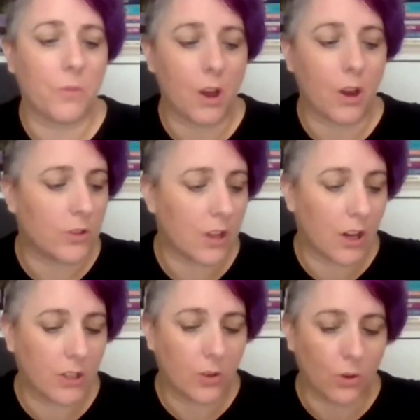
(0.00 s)
knows
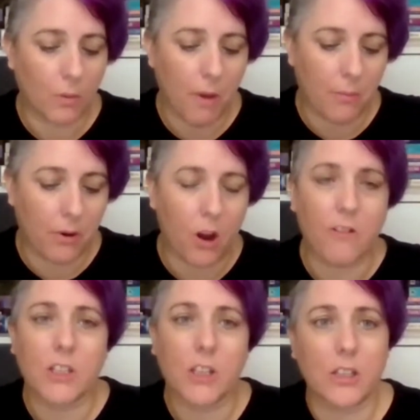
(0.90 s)
that I talk about
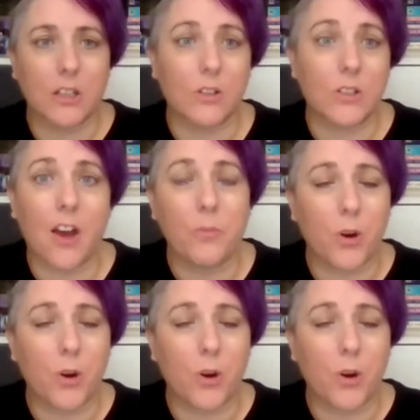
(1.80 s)
prioritizing your